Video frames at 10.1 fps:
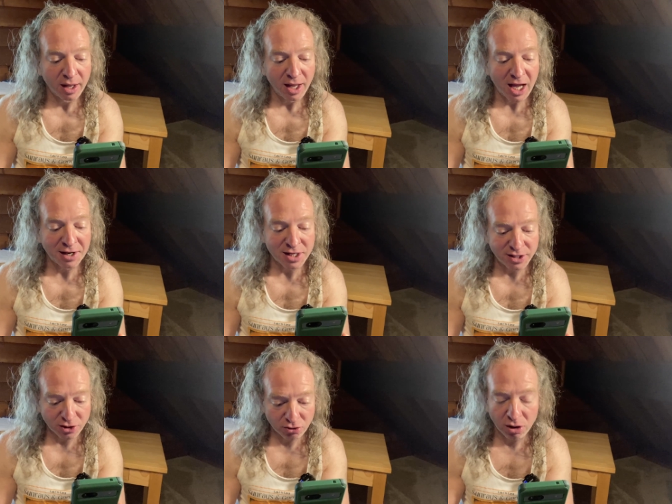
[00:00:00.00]
And I
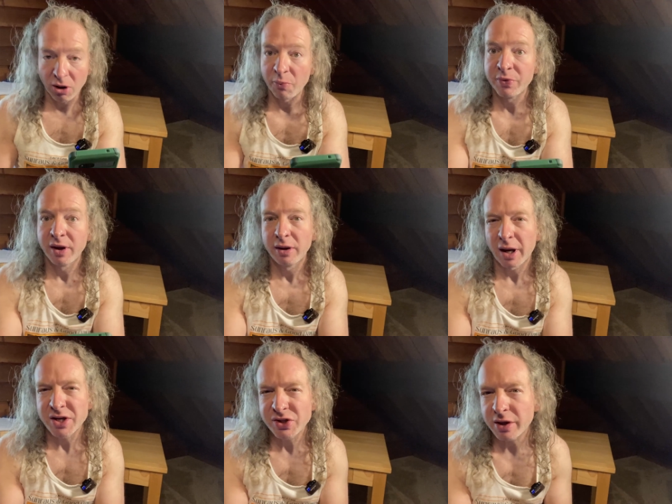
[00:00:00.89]
did grow.
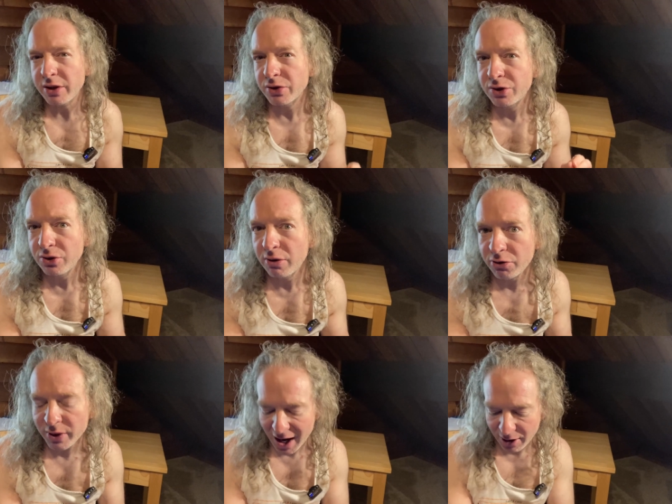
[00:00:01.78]
I study two to
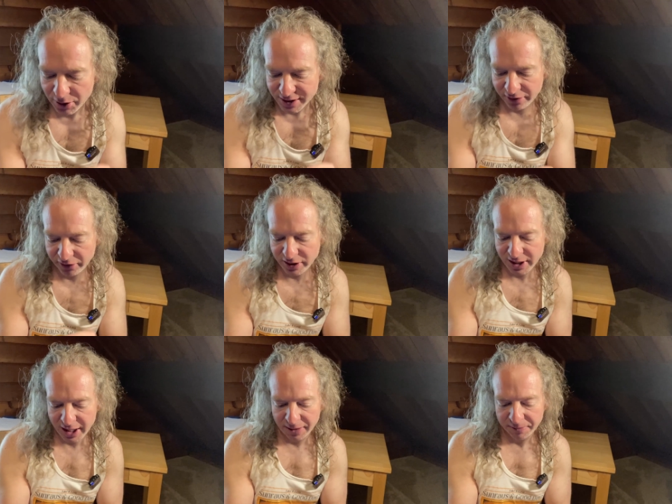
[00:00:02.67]
three hours every
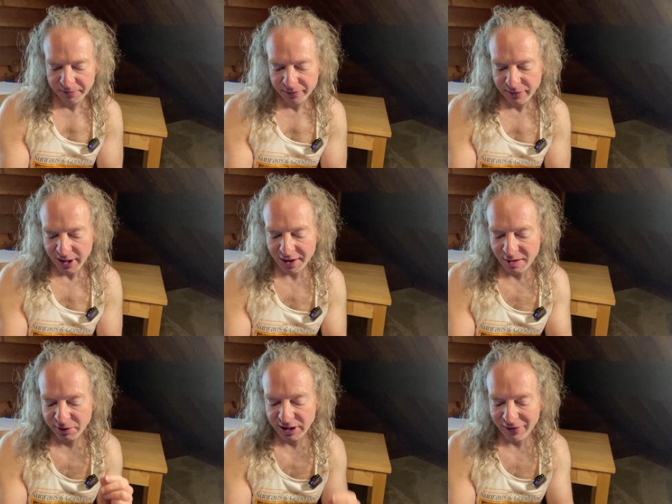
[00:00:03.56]
day. And I
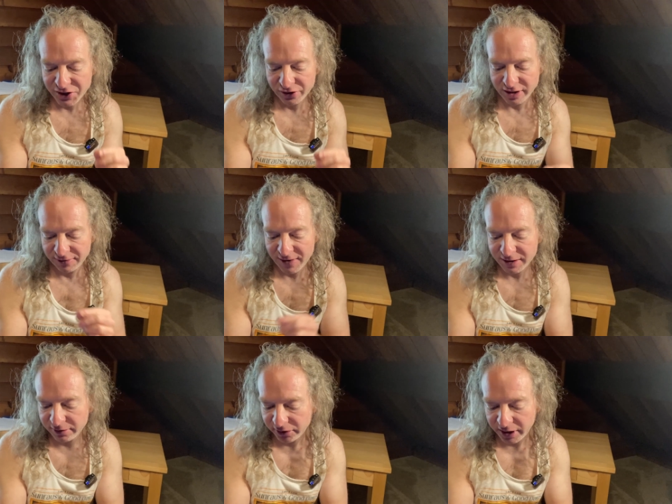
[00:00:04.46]
believe I study
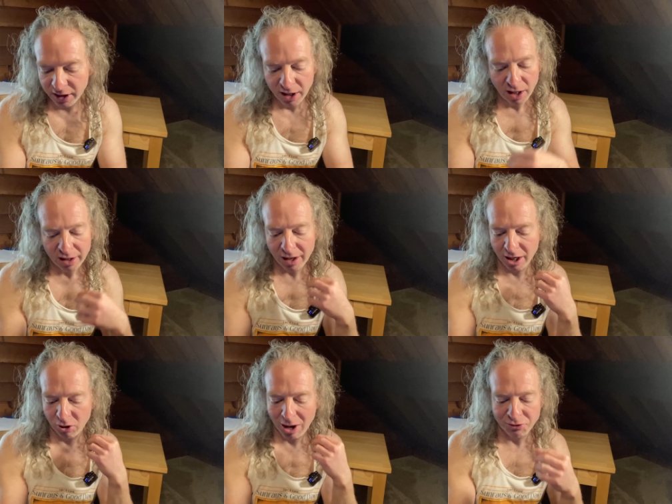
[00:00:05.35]
effectively. I
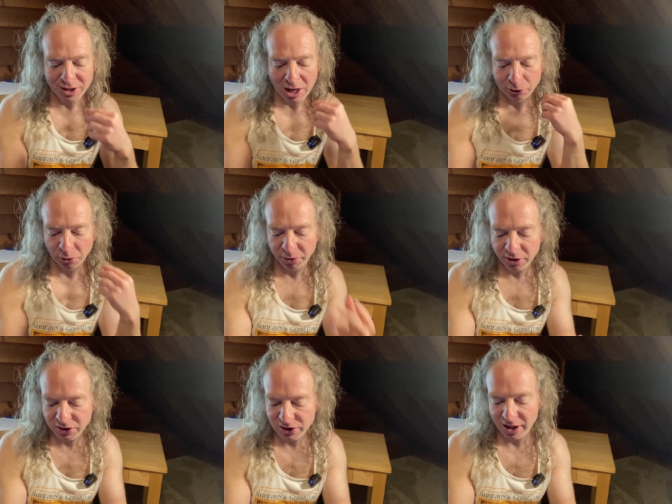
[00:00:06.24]
go out and download
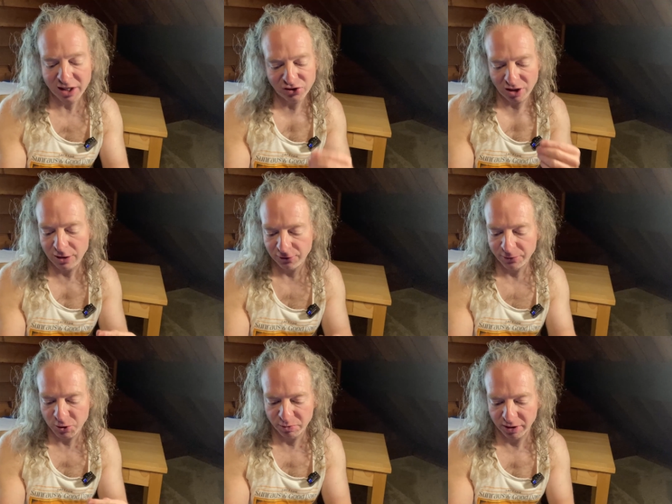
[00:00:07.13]
books, and I study from
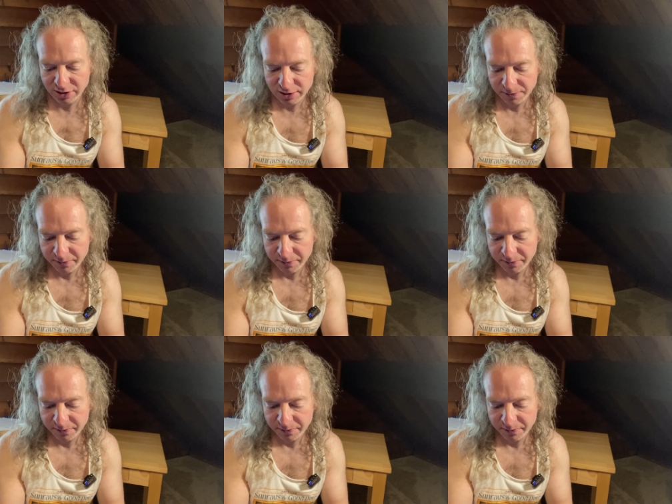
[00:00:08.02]
those books.